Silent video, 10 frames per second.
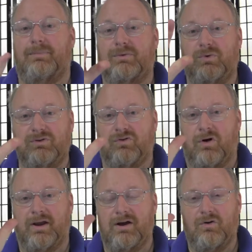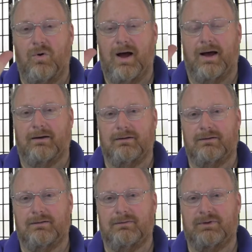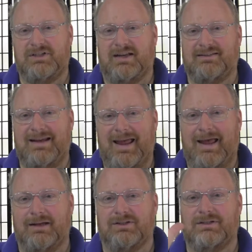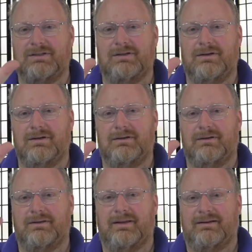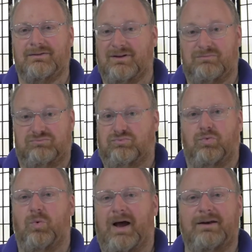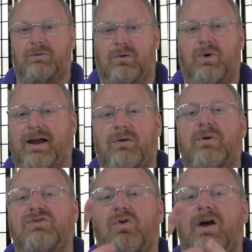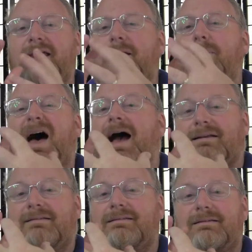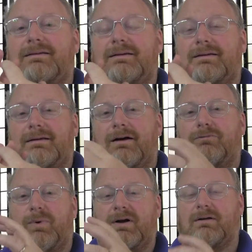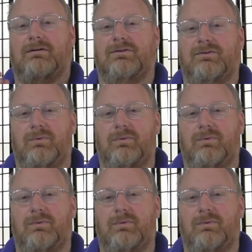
But we're drawing a quad, which has an edge. Why are we drawing a box of particles?